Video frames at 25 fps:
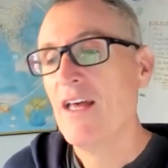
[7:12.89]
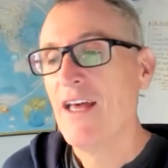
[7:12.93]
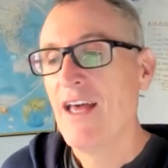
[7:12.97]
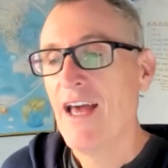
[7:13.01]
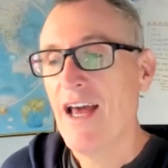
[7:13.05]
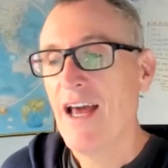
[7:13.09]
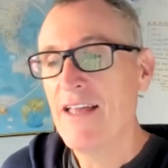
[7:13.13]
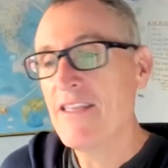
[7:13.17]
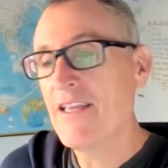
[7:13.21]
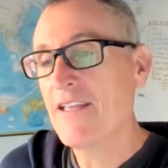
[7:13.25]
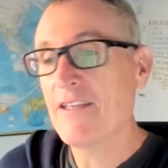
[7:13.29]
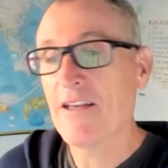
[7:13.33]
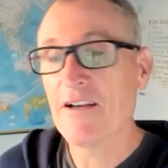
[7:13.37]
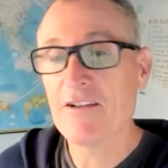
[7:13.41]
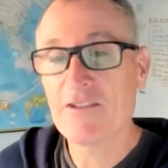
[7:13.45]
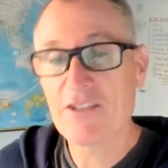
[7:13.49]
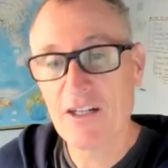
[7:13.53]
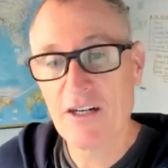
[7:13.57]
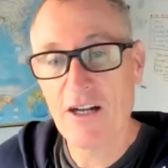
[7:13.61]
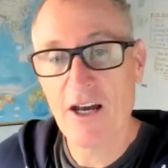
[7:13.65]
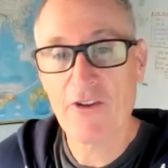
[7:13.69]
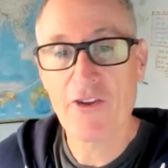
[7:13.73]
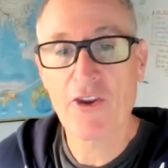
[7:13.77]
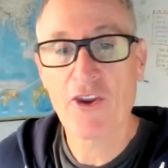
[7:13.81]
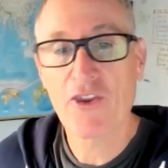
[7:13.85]
And then there's
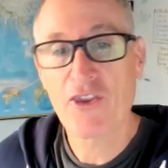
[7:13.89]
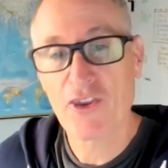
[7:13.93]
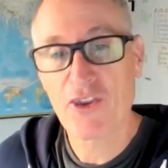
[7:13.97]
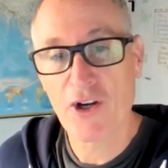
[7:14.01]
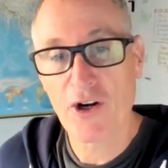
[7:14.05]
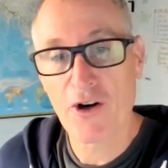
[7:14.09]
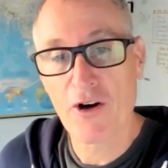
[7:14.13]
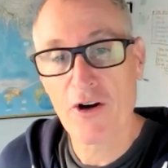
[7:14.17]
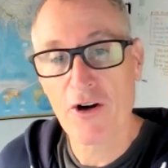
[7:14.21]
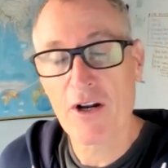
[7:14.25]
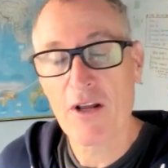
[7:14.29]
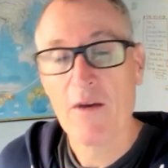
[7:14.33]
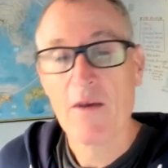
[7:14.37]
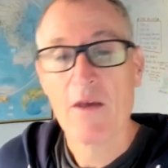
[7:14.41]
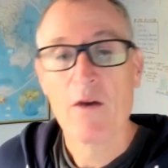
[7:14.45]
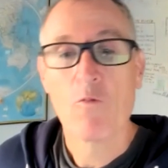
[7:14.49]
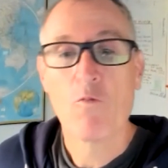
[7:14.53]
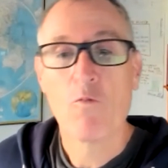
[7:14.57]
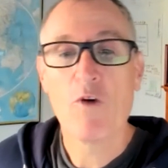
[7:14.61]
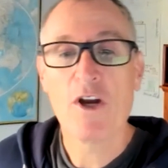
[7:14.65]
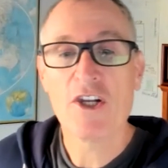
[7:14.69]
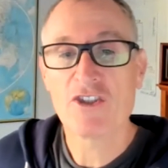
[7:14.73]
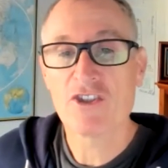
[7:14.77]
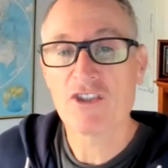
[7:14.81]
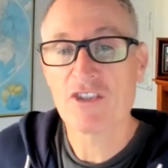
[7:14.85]
another third
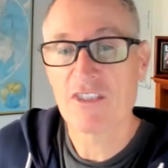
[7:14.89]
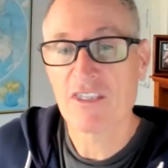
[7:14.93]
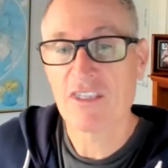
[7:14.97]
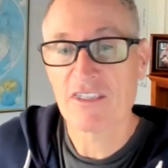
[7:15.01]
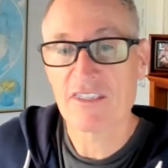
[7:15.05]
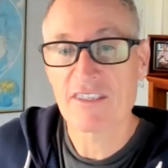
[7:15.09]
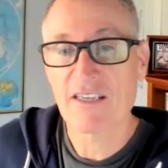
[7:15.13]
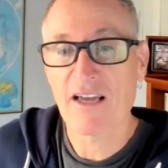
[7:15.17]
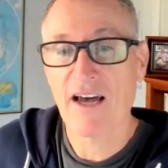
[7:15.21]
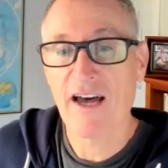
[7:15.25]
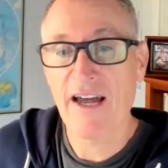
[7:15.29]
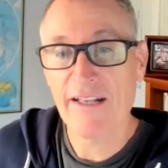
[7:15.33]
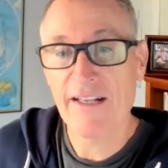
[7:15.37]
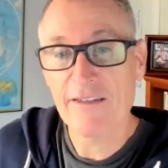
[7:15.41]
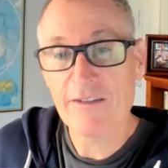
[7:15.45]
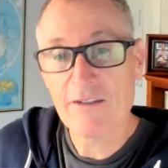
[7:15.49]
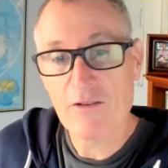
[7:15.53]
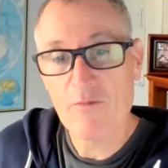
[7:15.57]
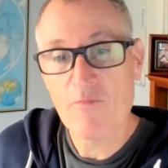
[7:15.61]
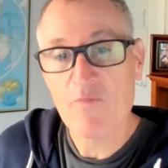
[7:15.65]
which decide